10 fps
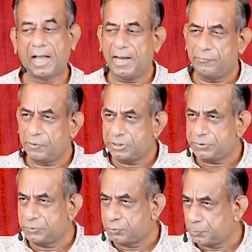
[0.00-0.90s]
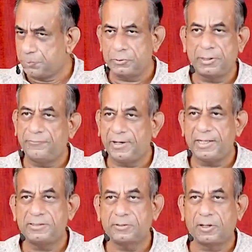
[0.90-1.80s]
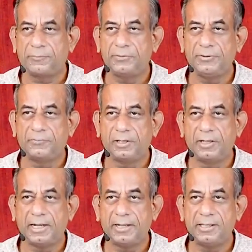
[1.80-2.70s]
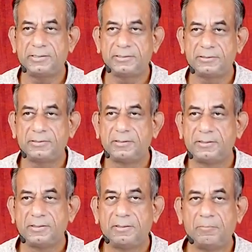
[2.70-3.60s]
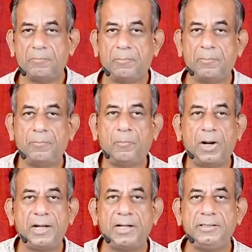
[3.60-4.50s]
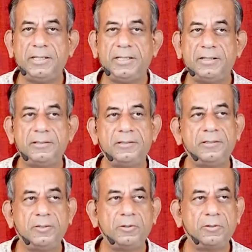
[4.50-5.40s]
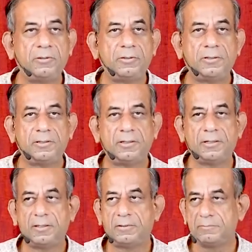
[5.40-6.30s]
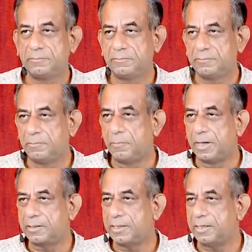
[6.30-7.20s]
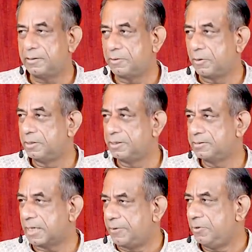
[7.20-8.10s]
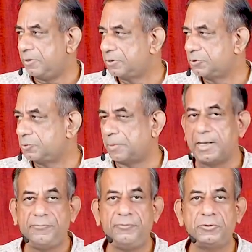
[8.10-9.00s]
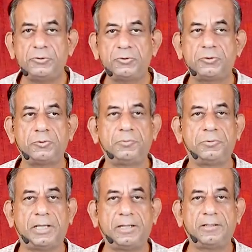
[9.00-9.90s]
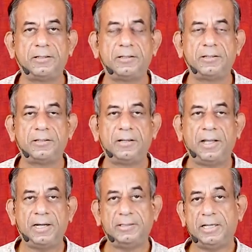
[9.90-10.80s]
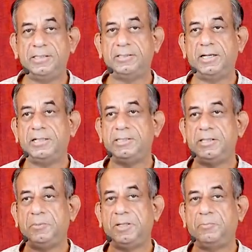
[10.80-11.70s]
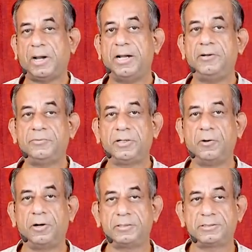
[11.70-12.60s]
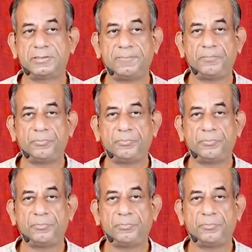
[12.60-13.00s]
I won't stoop to the ways of the world and its mud and the, you know, um, muck and all this. I will not stoop. I refuse to stoop to that. And that is the legitimate pride of the gods.